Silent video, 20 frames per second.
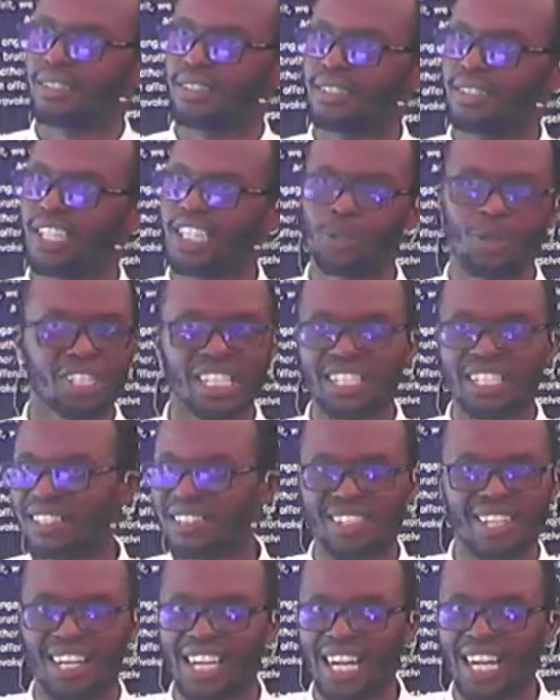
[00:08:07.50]
It wasn't
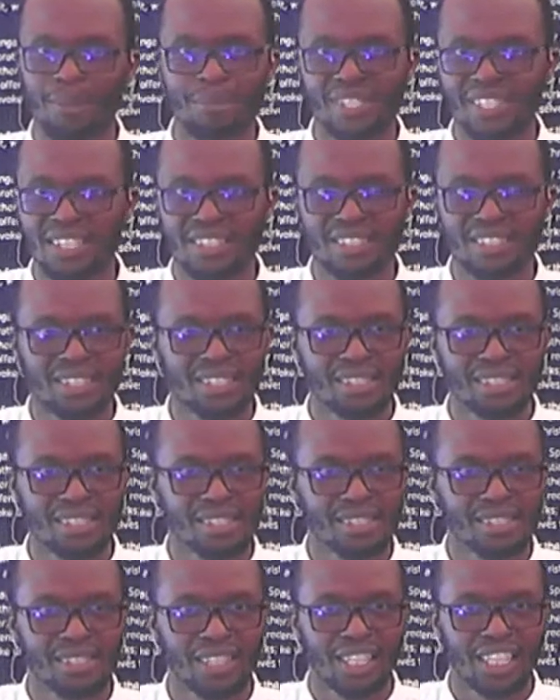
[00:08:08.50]
his
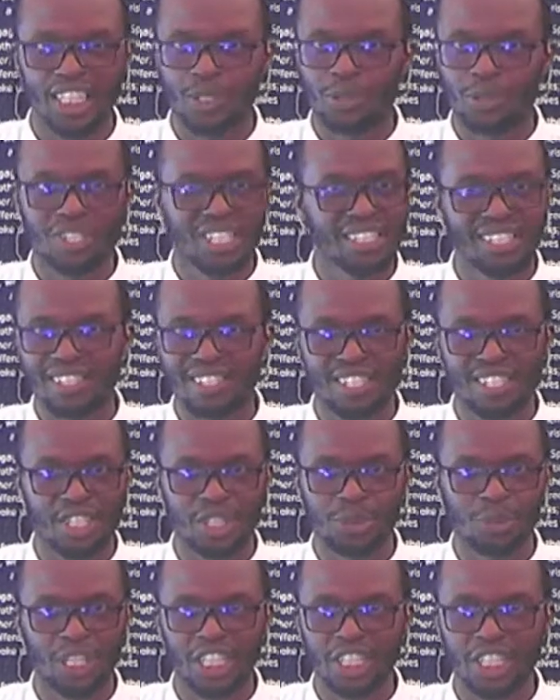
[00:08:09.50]
circumstances. It wasn't his
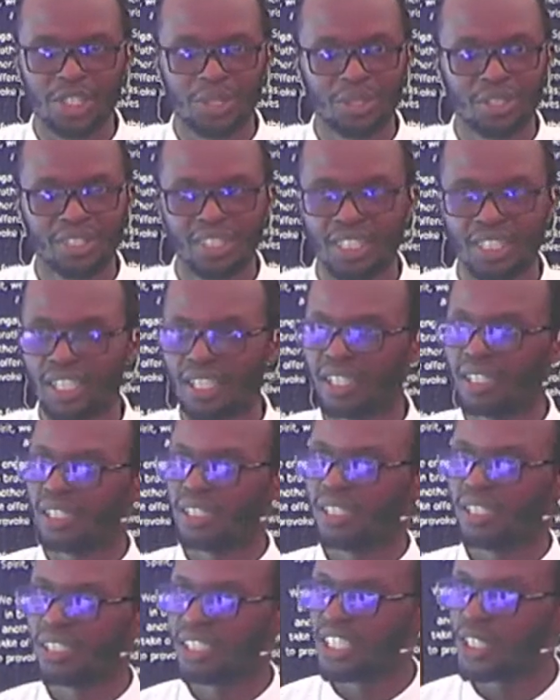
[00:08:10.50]
situation.
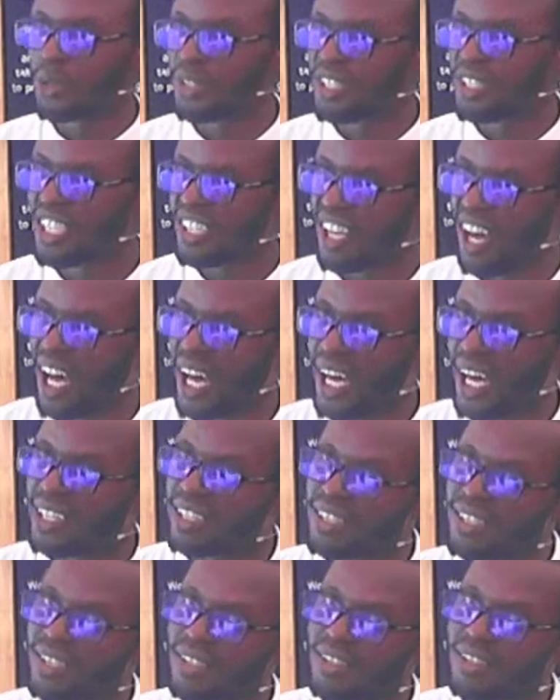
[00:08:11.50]
It was his
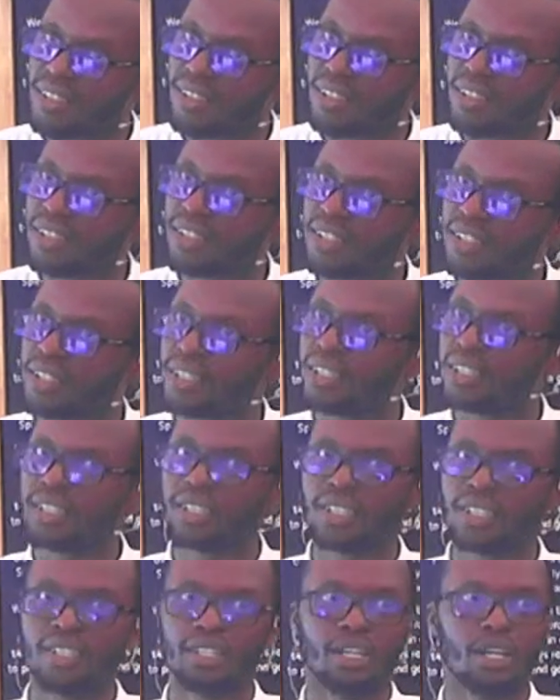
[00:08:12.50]
heart.
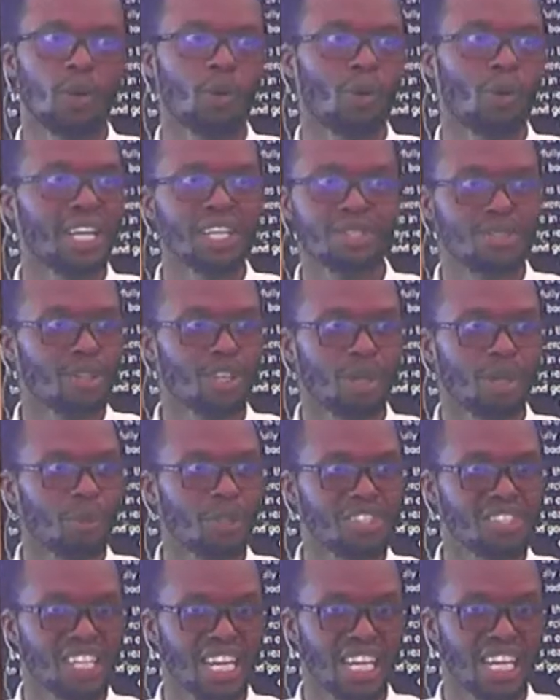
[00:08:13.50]
Why is
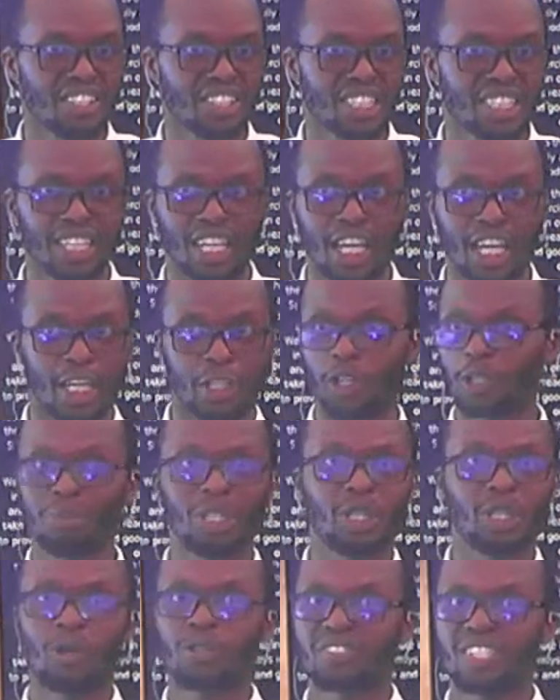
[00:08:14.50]
Solomon searching? Not
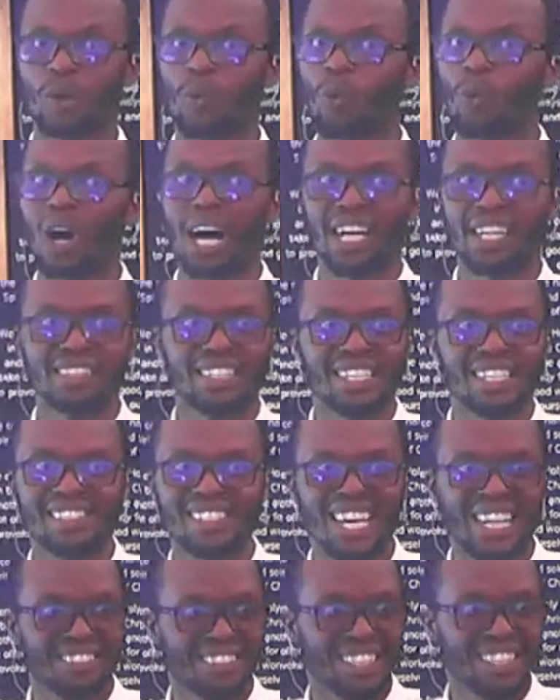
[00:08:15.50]
because there's
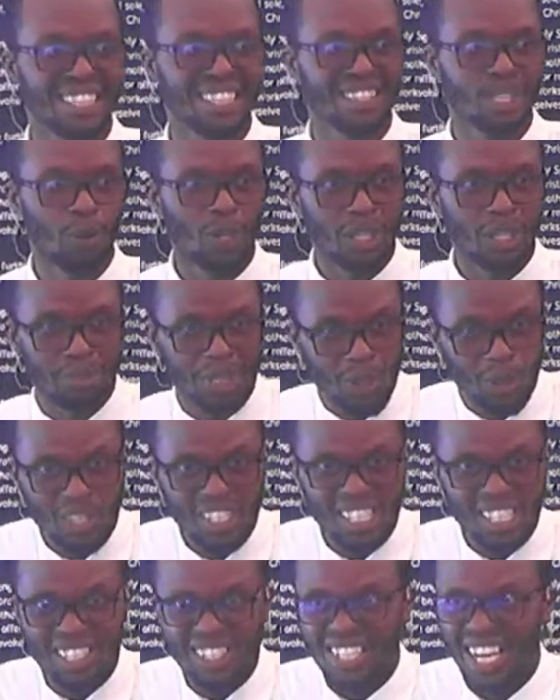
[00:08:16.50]
nothing in the world,
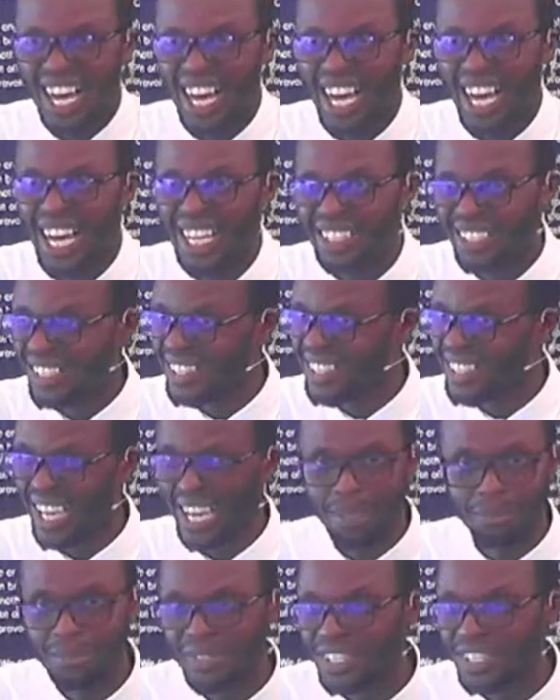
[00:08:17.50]
because his heart is
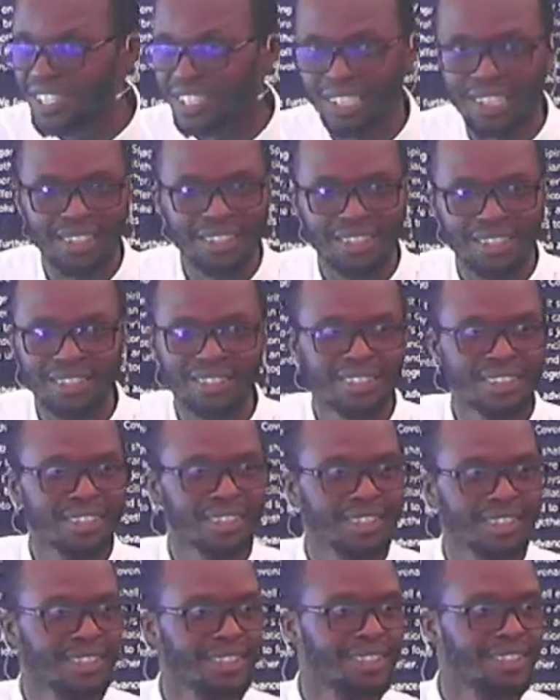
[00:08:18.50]
empty.
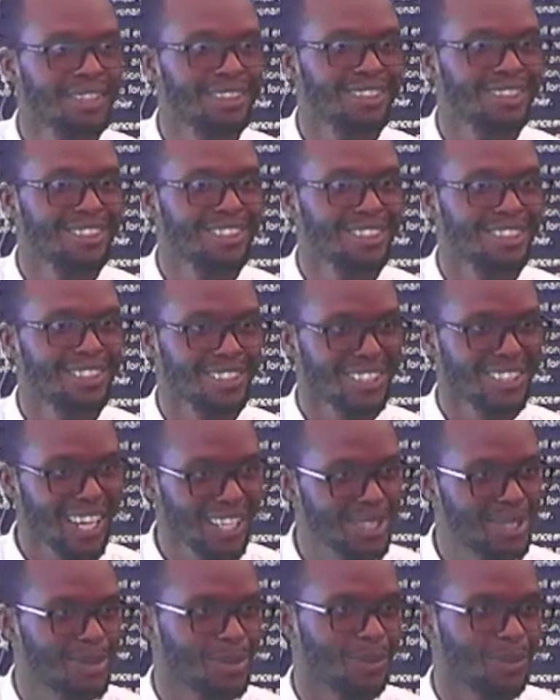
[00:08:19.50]

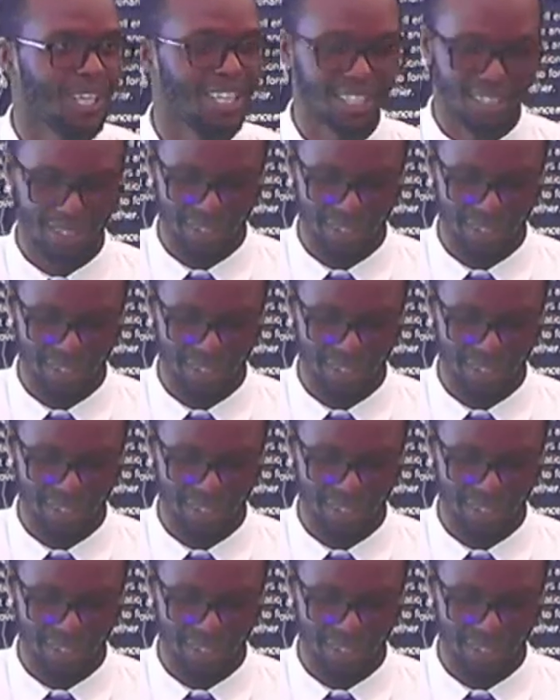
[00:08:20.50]
That's why.